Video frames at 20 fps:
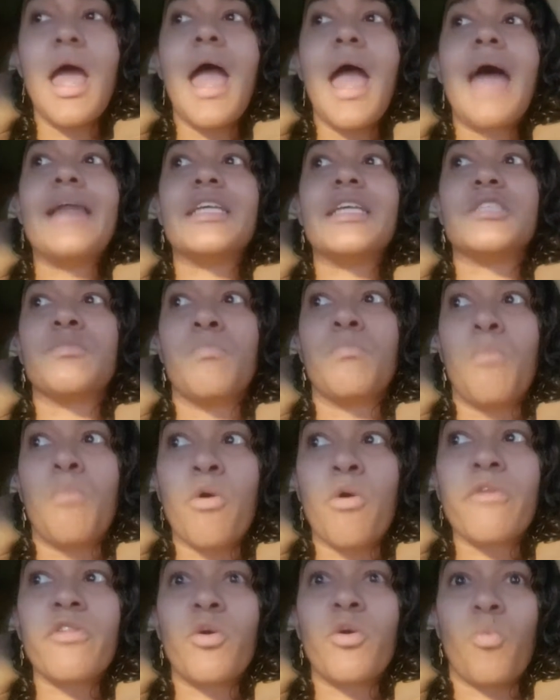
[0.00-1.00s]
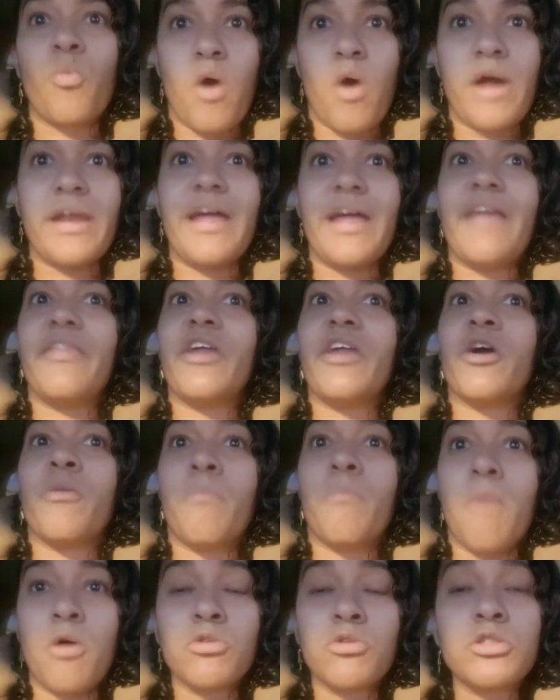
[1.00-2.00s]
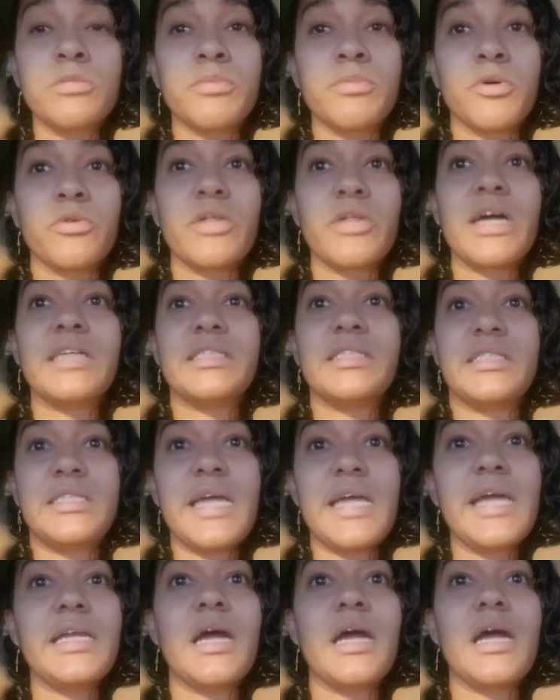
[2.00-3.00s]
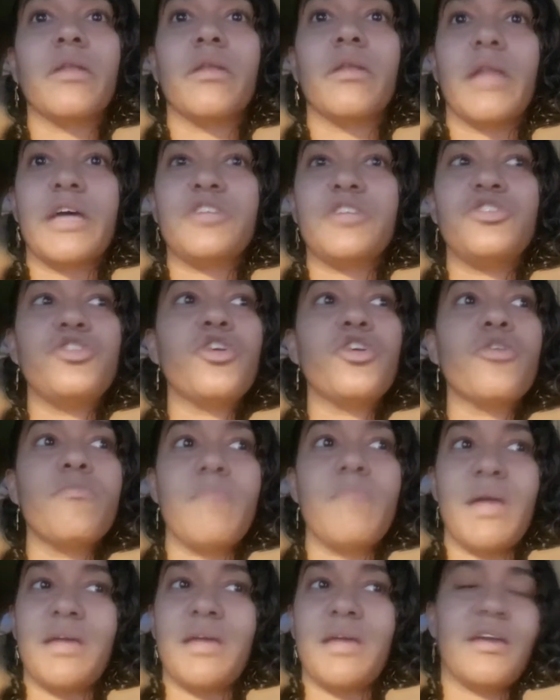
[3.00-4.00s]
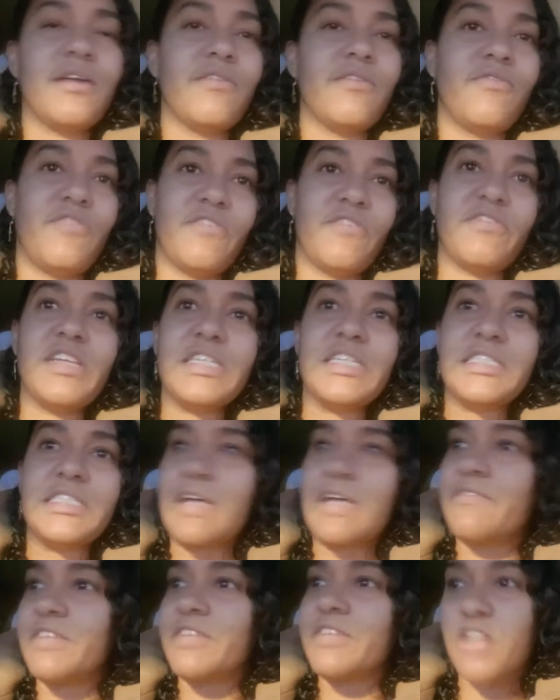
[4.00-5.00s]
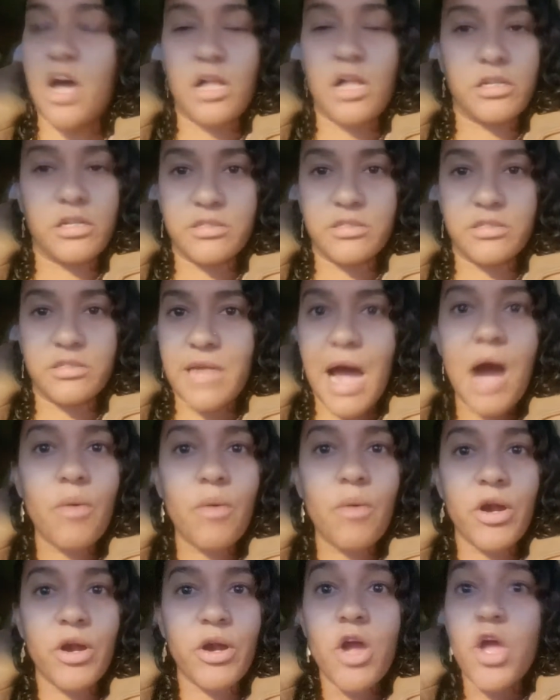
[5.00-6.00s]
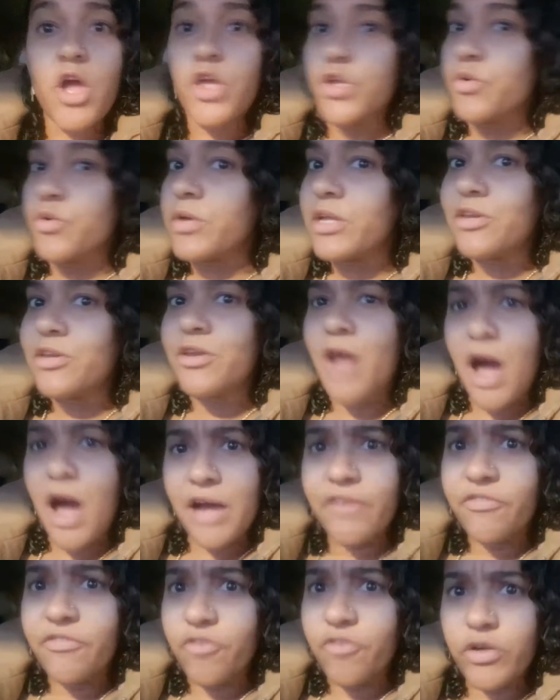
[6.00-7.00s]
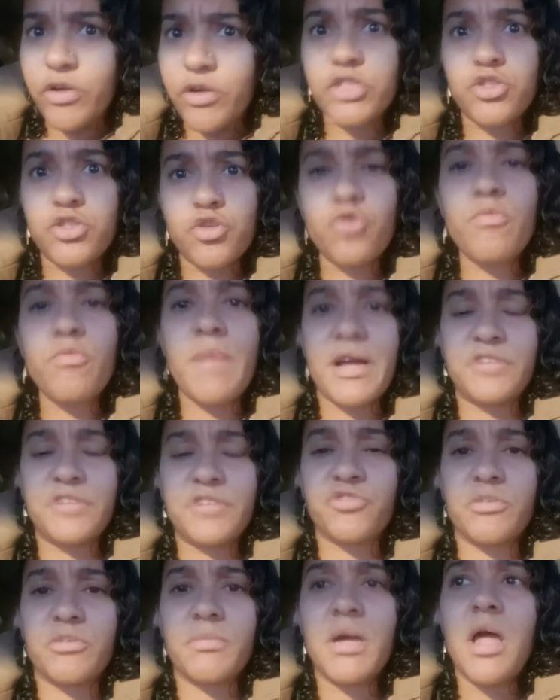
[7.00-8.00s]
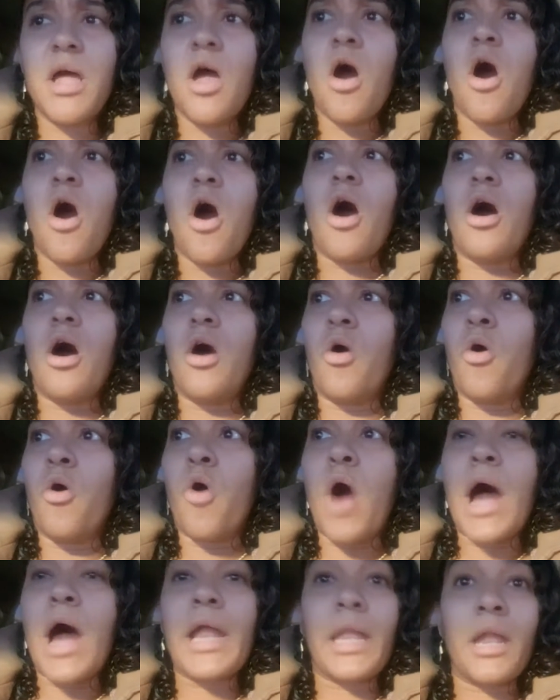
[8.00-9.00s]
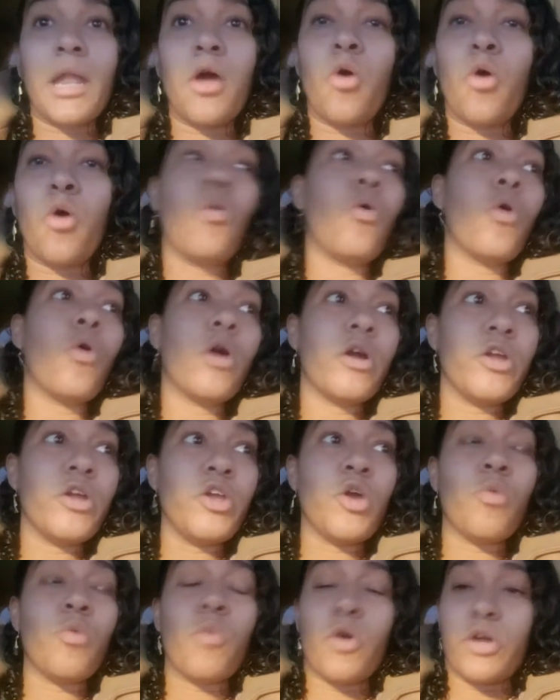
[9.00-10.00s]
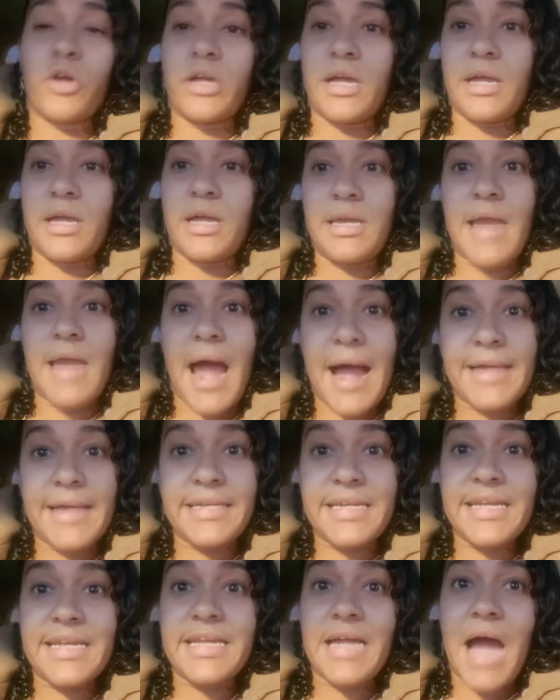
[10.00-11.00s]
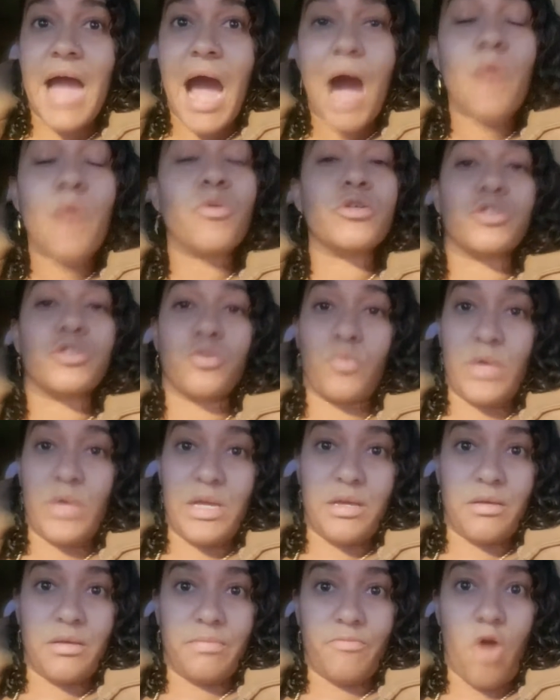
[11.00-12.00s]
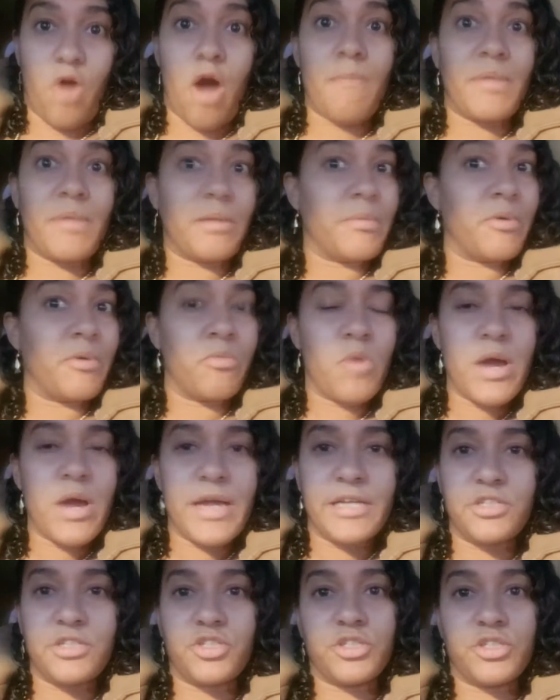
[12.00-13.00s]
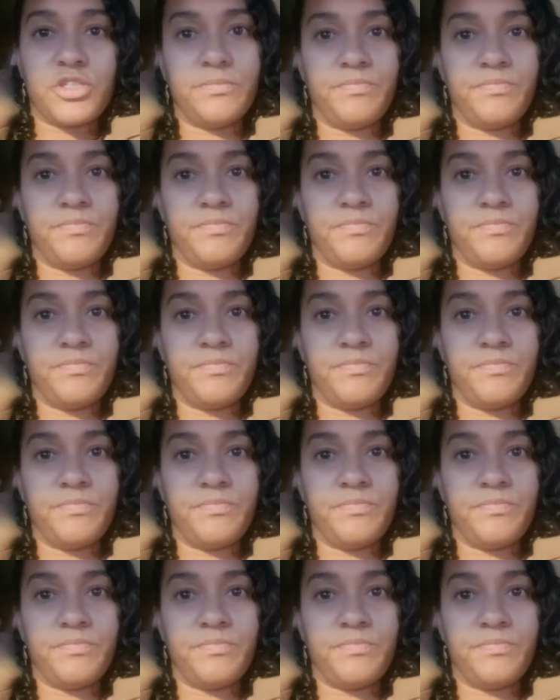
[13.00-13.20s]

and it's more than one, and there are multiple that state unless you're making $57 an hour, you cannot afford a 2-bedroom, or you're working 90 hours a week on minimum wage.